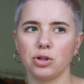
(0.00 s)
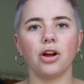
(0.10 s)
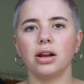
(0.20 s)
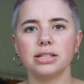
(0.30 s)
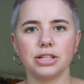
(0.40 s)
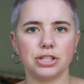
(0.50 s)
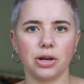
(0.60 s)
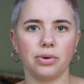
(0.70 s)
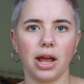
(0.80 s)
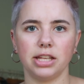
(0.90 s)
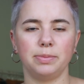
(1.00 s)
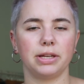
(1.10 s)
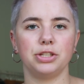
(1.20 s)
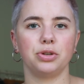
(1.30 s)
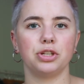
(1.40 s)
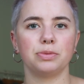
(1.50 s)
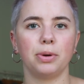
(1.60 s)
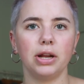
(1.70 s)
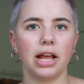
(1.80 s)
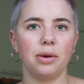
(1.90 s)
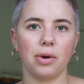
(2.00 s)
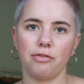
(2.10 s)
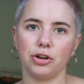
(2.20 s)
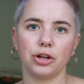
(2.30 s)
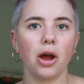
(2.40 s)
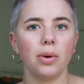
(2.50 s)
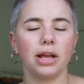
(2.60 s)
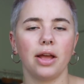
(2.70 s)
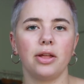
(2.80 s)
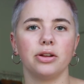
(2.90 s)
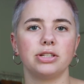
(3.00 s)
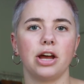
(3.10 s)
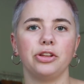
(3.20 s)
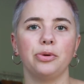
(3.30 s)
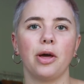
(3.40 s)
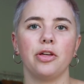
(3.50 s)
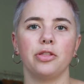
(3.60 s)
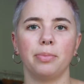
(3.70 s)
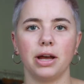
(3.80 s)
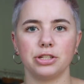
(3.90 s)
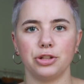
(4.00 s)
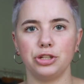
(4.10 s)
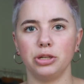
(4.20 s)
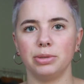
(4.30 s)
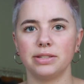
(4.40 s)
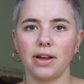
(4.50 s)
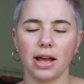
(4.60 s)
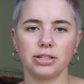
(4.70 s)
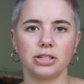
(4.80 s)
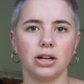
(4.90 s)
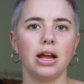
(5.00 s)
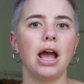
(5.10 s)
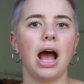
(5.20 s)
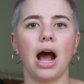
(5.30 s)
They're honestly so nice because you can just put in wherever you're going and then it'll tell you whether the bus, the tube is faster,